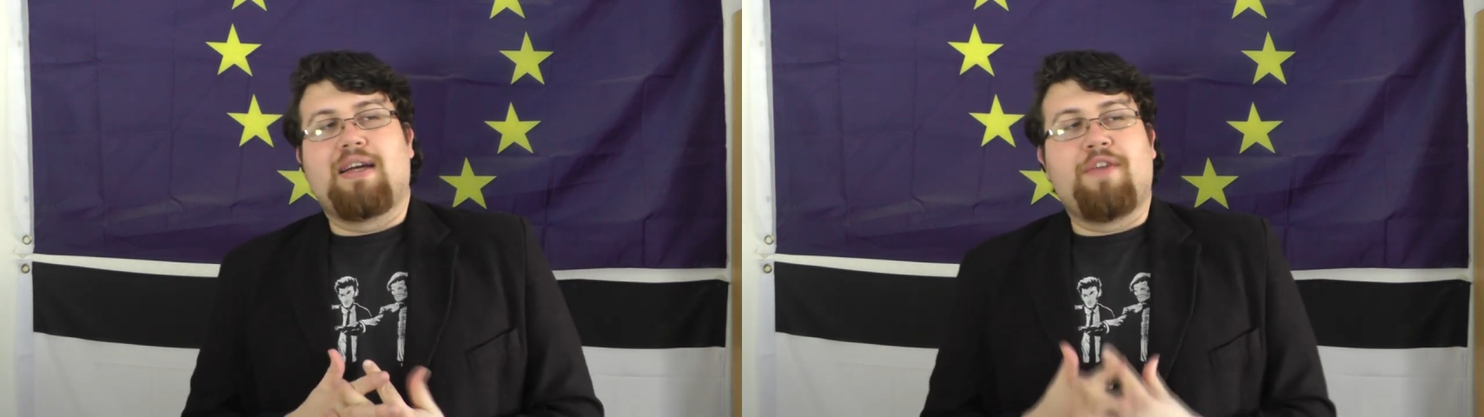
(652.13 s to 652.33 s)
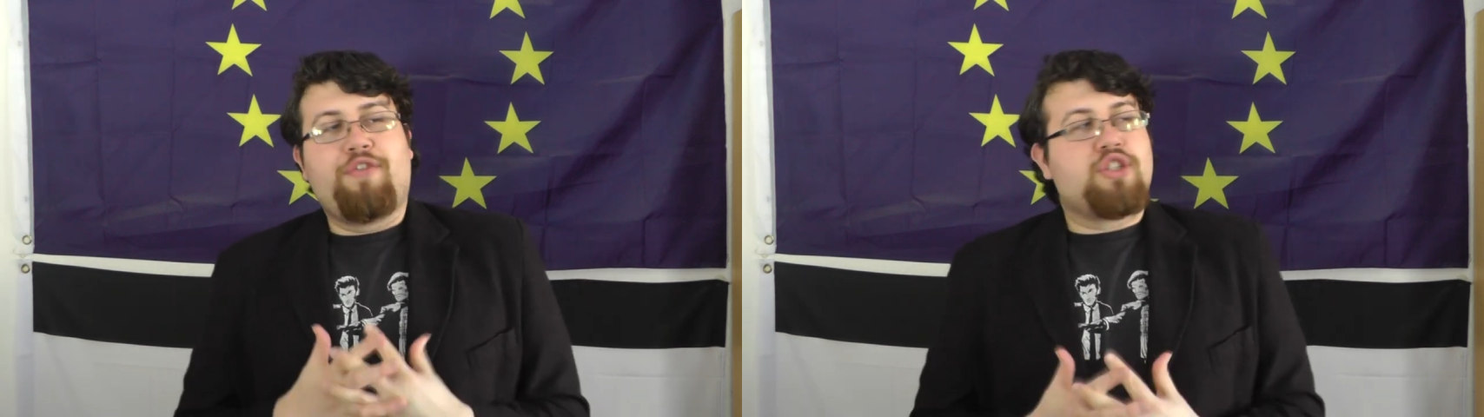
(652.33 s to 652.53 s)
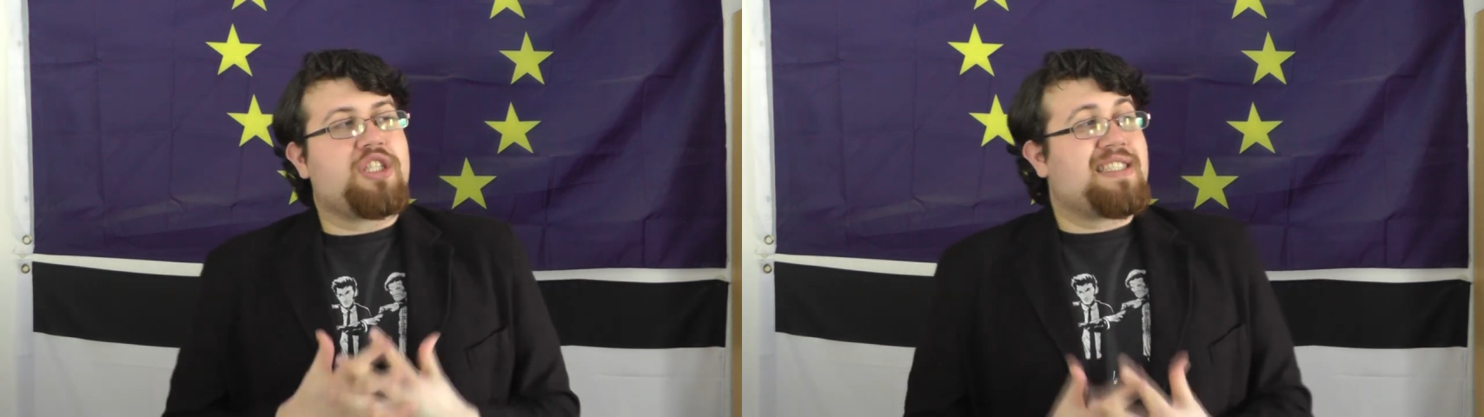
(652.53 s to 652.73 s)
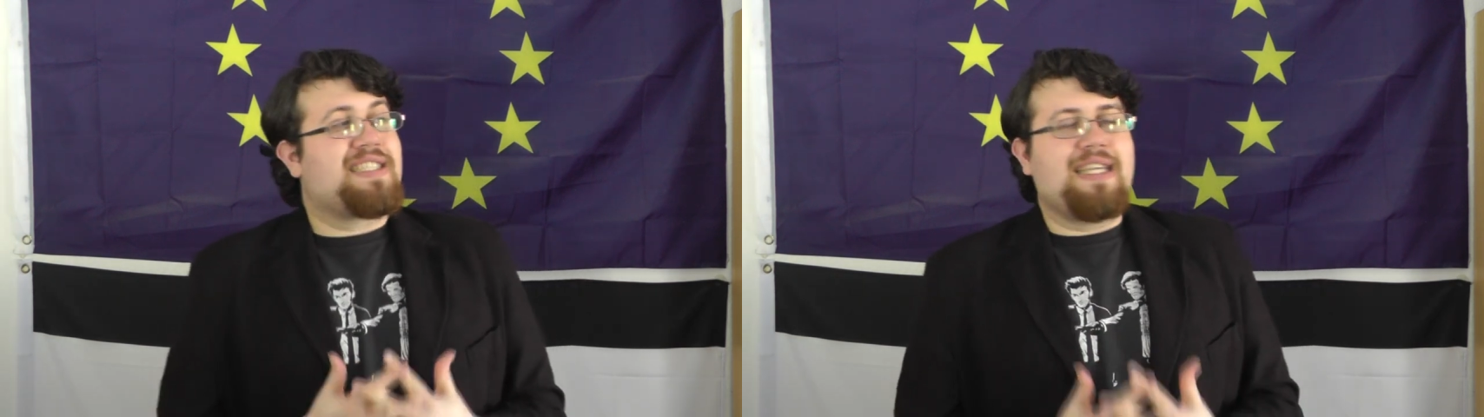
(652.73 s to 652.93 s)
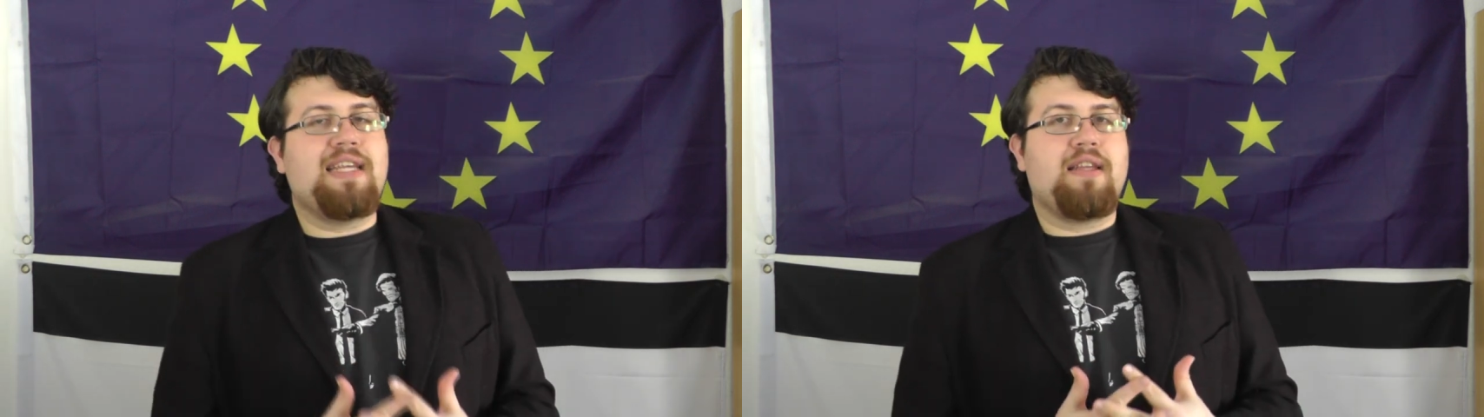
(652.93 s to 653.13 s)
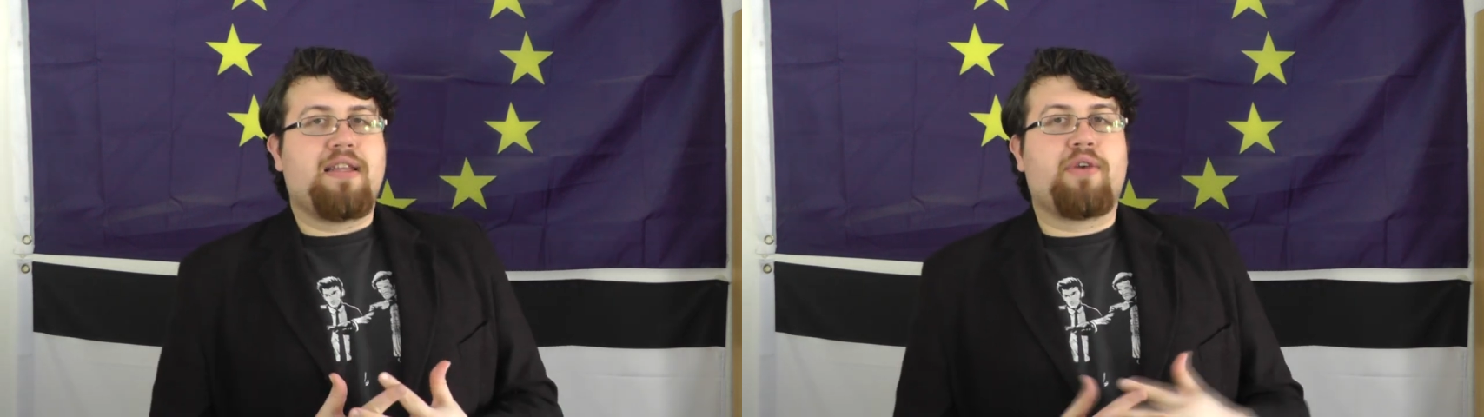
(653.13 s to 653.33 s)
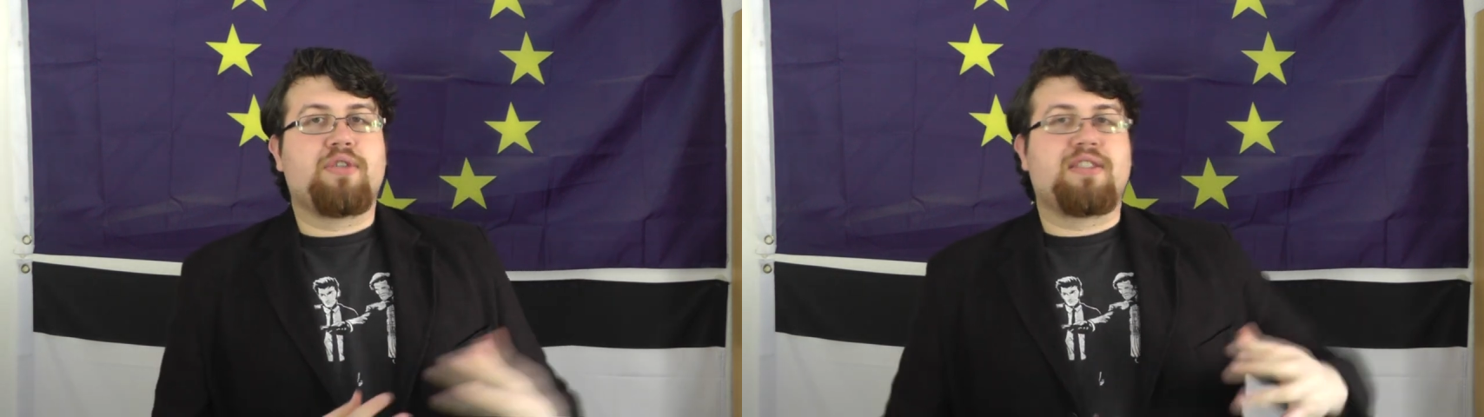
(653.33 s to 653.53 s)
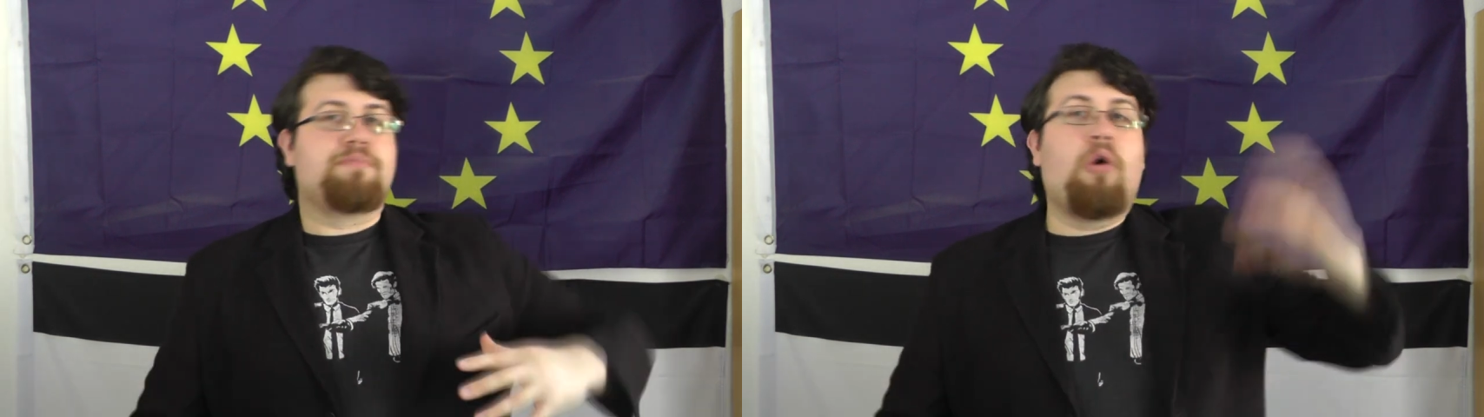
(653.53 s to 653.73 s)
if you just see
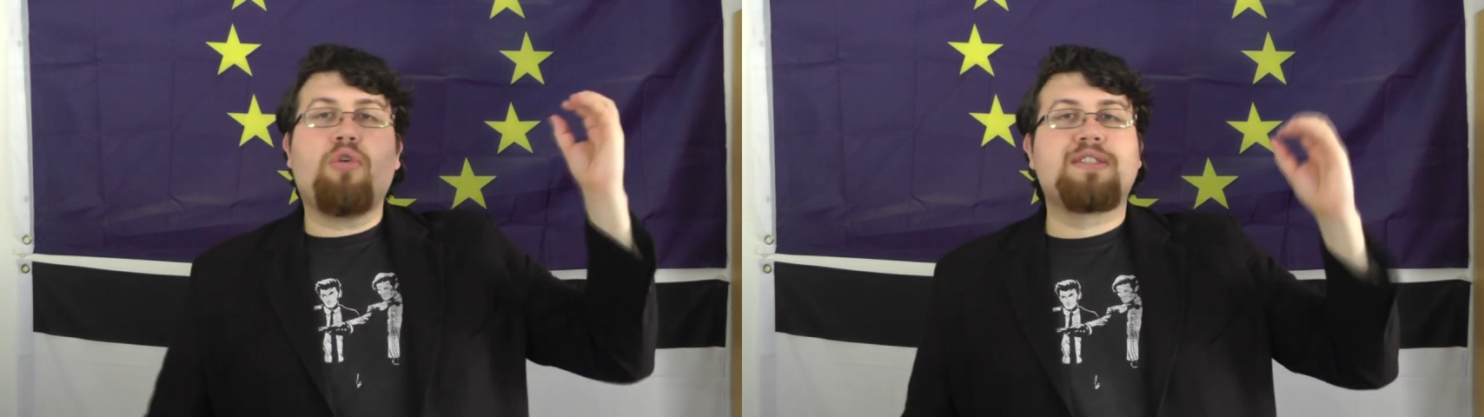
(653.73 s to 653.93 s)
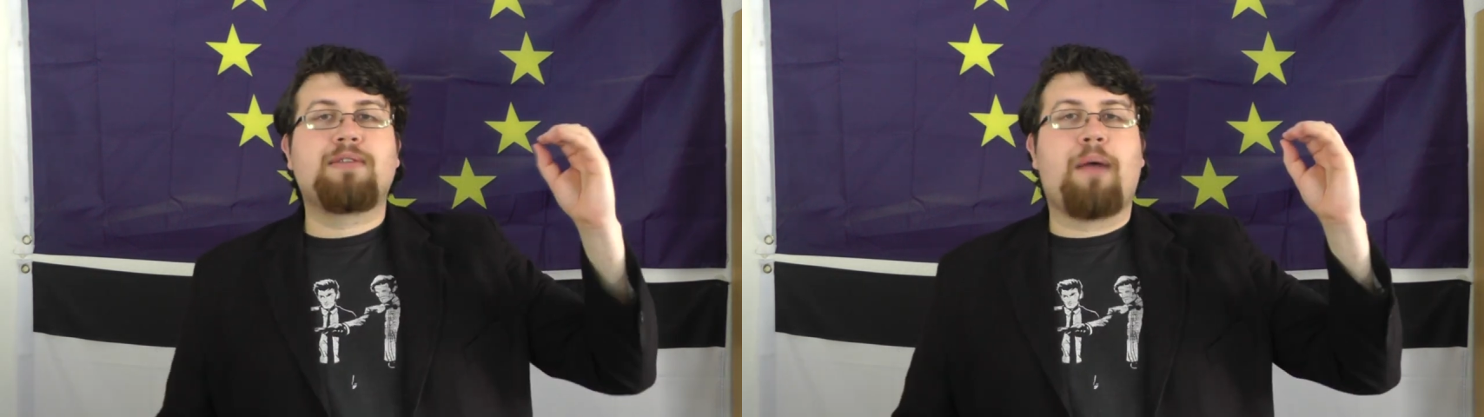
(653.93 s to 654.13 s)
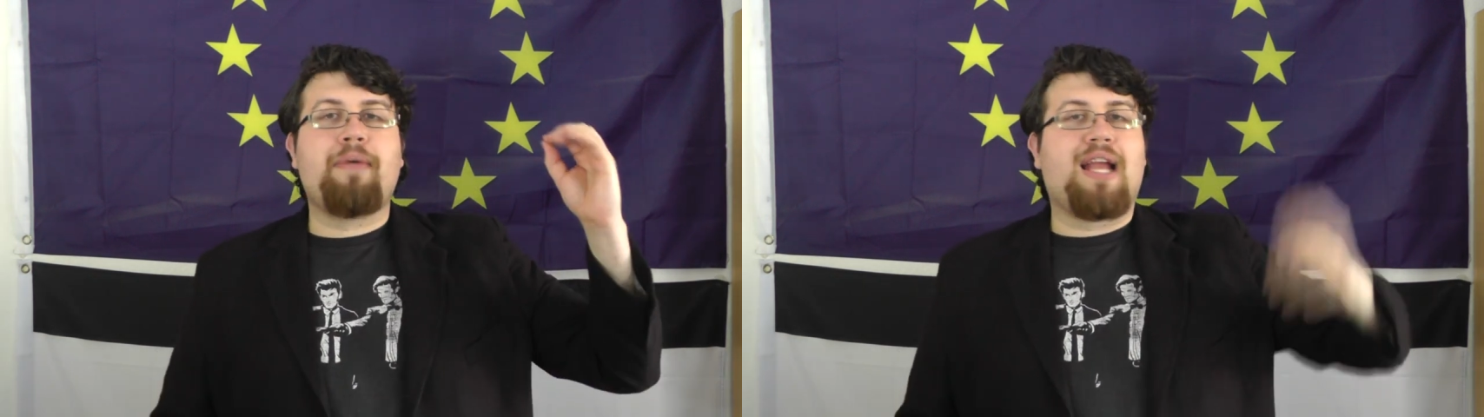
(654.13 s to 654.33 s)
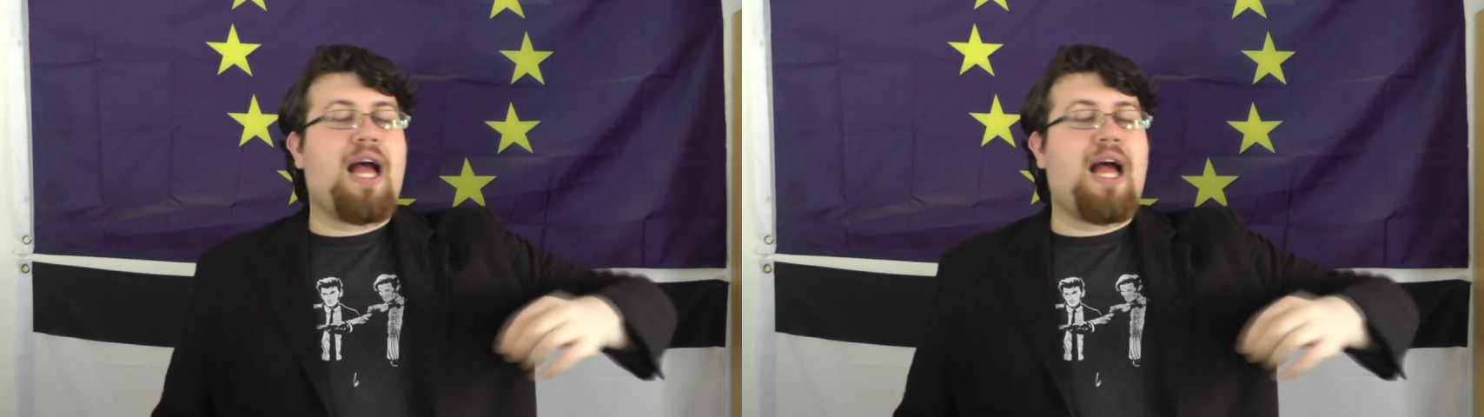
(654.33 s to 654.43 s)
those smokes coming